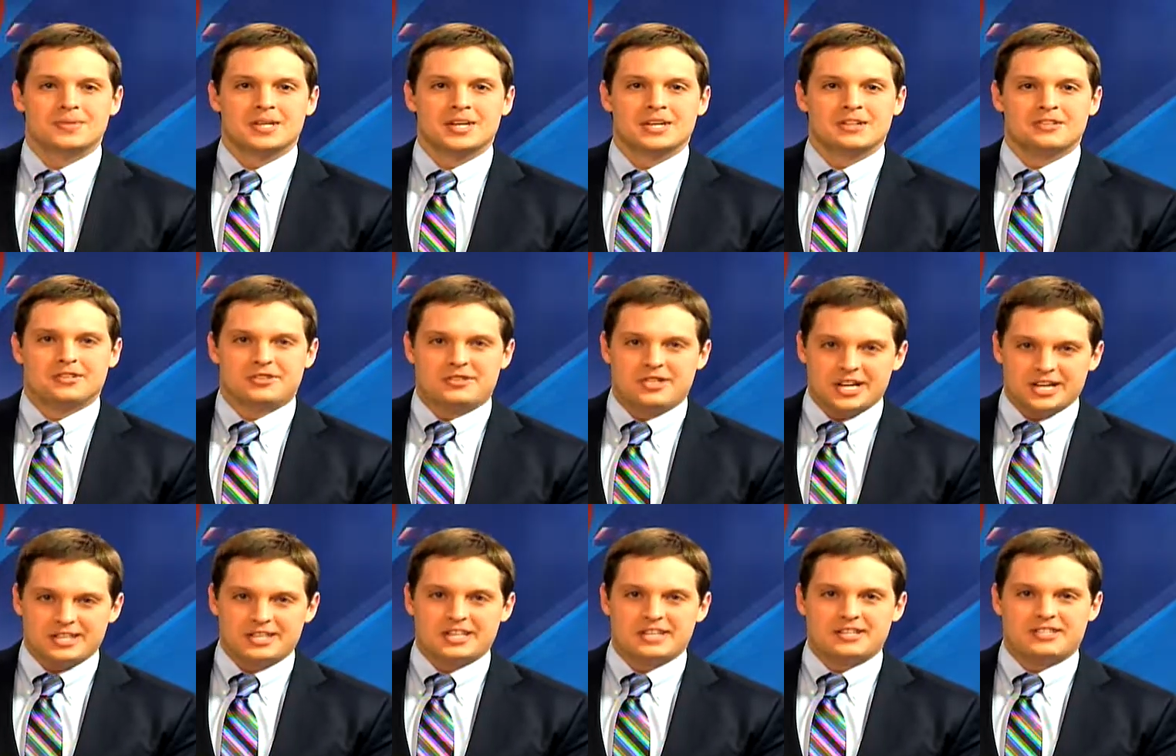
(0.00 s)
So check
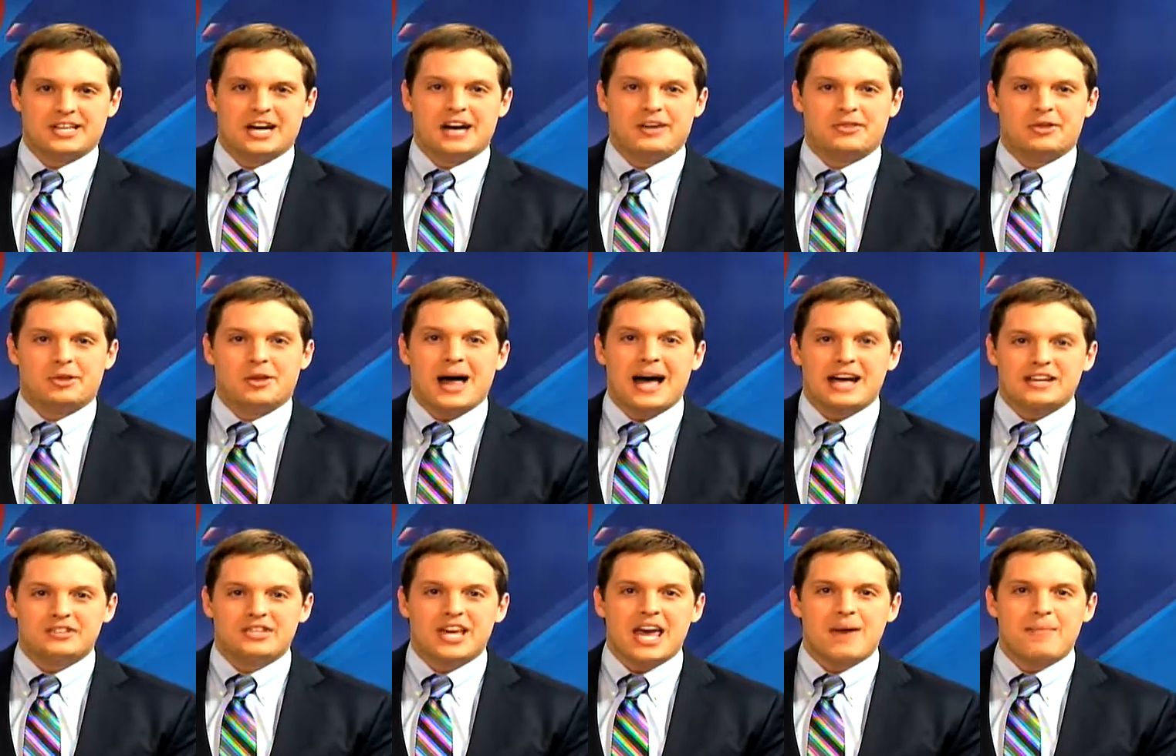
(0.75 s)
this out. The last
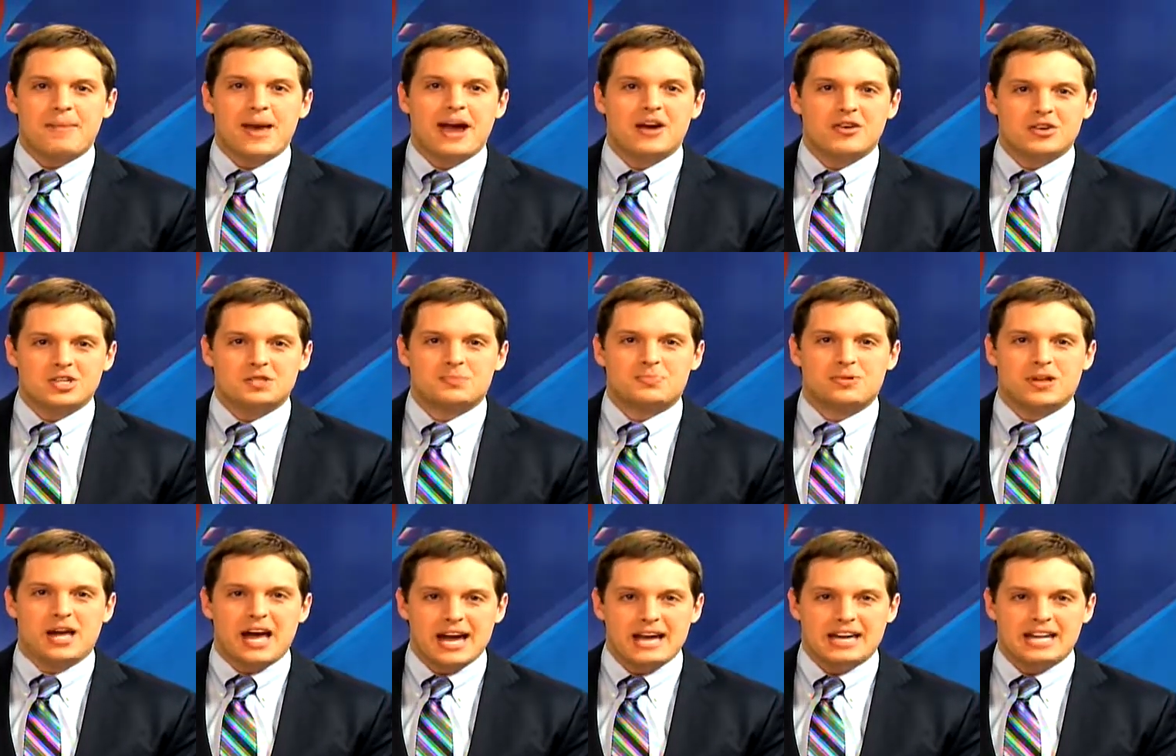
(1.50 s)
game Harris
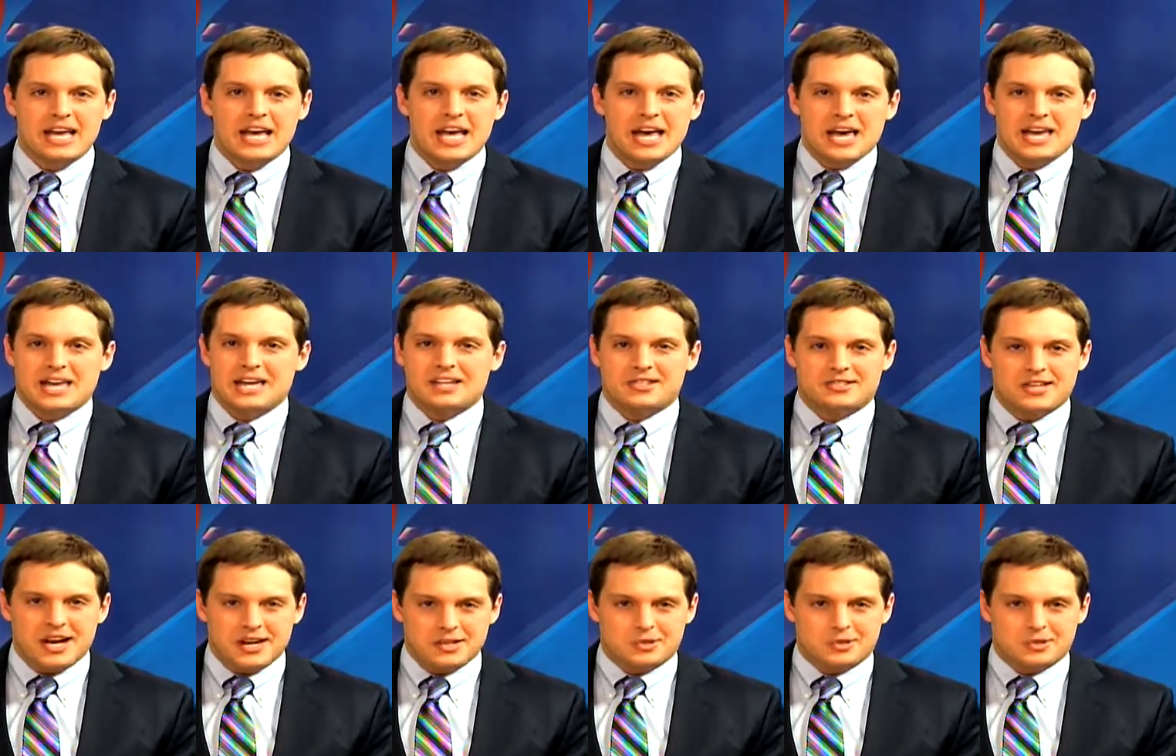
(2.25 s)
played in his high